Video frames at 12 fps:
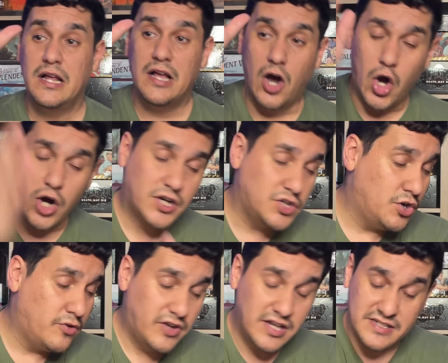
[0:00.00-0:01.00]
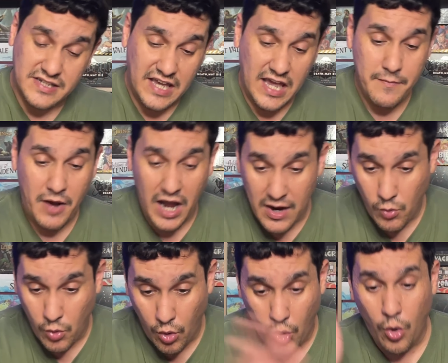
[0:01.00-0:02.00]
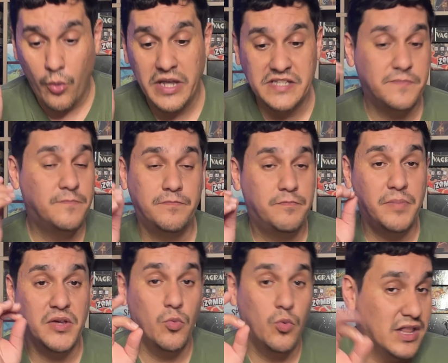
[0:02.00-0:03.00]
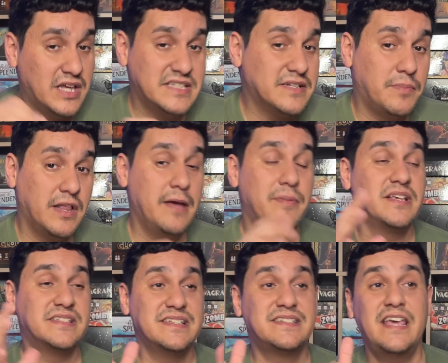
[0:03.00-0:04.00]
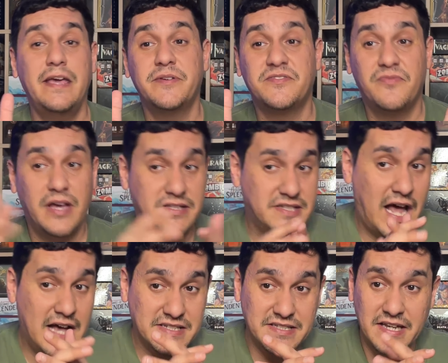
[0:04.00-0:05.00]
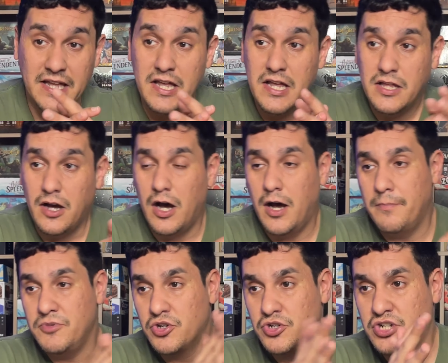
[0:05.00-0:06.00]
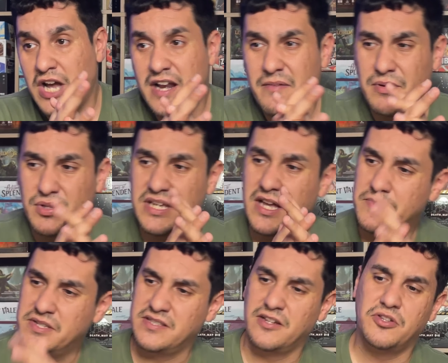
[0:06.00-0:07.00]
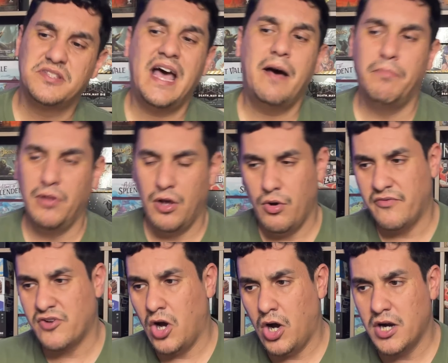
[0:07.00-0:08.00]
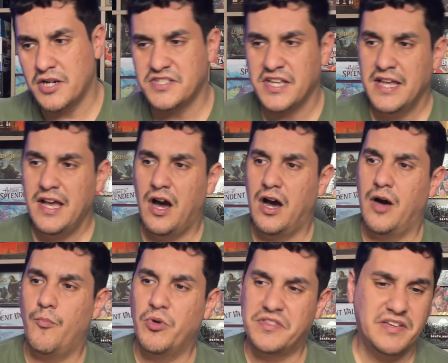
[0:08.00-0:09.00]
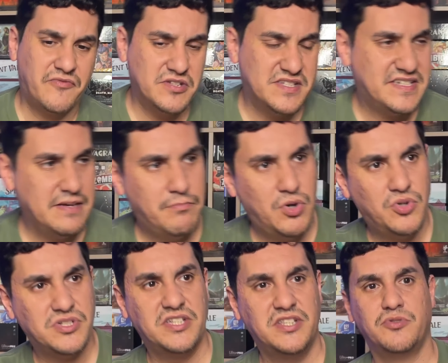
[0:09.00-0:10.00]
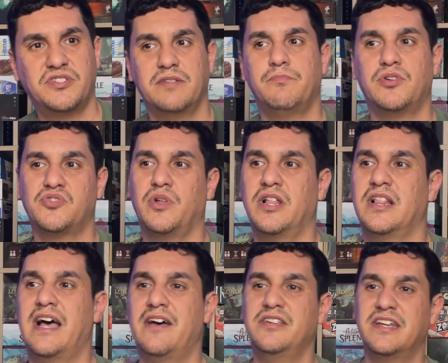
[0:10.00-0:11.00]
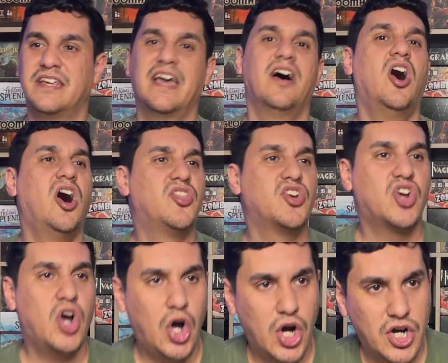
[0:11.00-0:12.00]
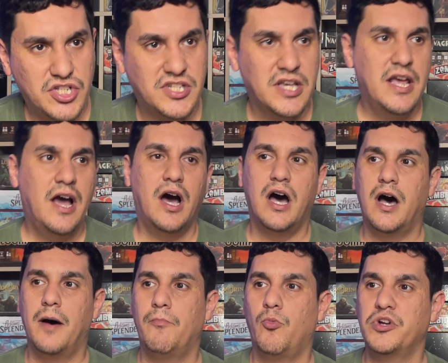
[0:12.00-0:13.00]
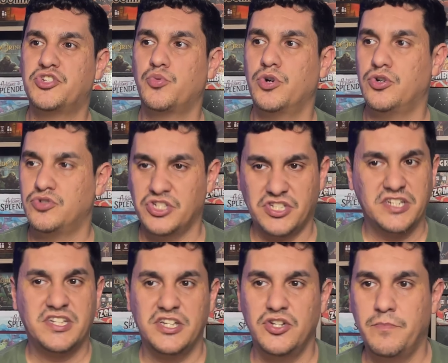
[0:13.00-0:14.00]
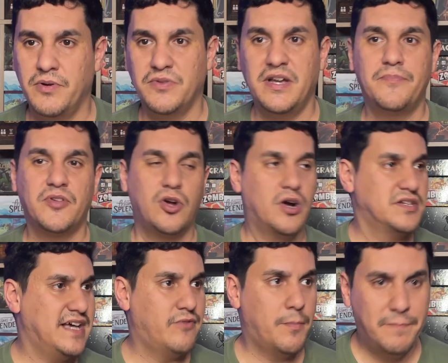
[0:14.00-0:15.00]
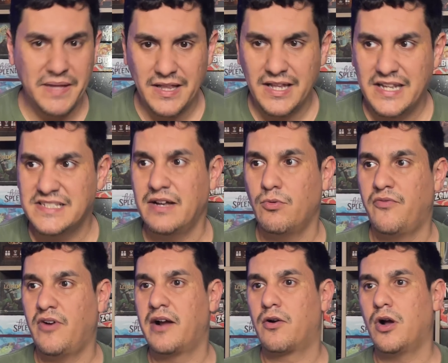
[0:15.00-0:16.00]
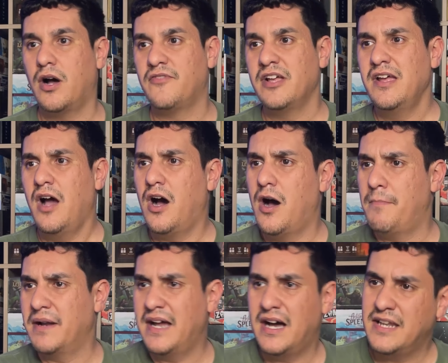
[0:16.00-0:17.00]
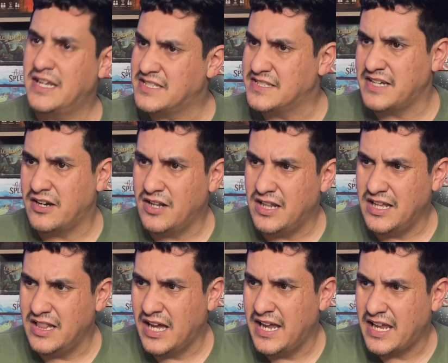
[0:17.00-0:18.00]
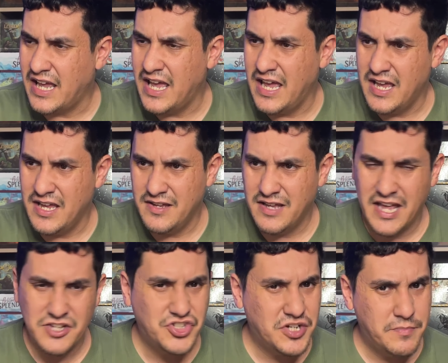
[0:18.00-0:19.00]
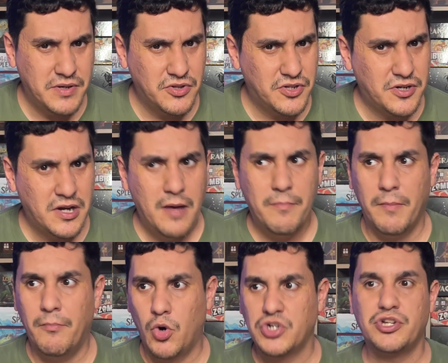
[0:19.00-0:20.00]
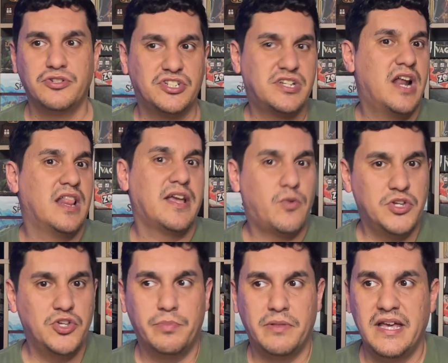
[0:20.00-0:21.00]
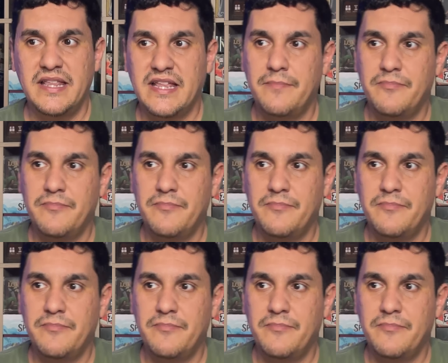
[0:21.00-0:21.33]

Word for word: Ark Nova is a game I will always be willing to play because this game is fantastic. Um, you're kind of building up this little tableau of cards um, with different symbols, and those symbols will allow you to get other cards, um, which will just continue to build up. The cards have abilities that will fire off, um, but not necessarily like a engine builder, but more so just kind of like when you play them,